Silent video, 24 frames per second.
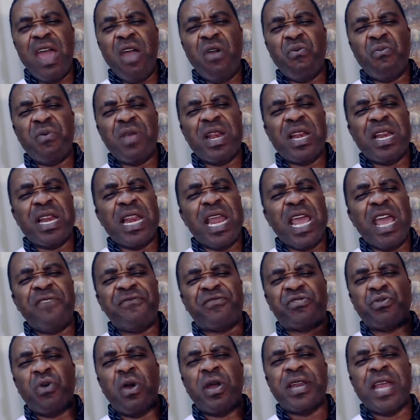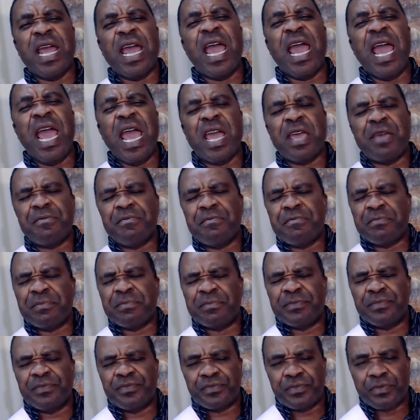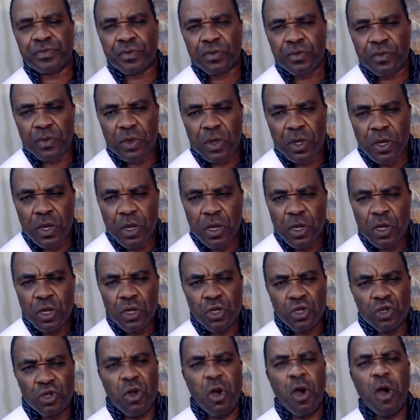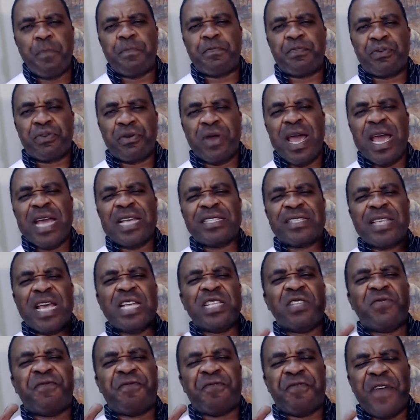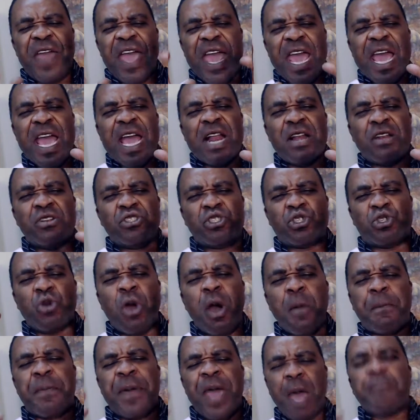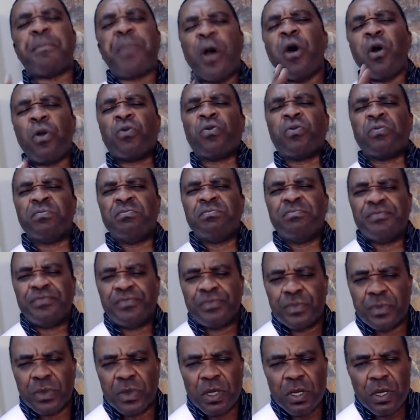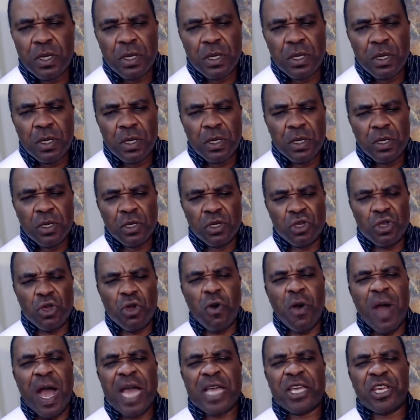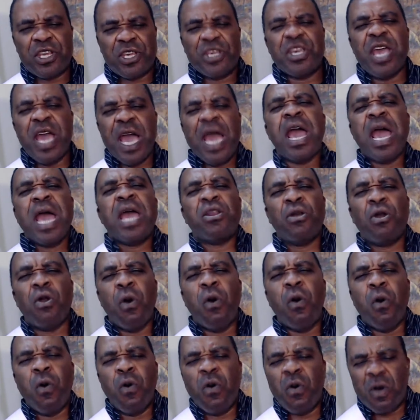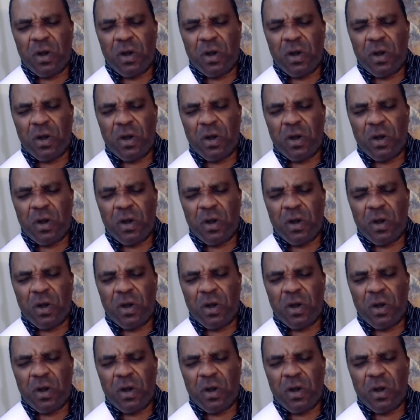we lift your name. Your presence fills your people. You are here, Lord.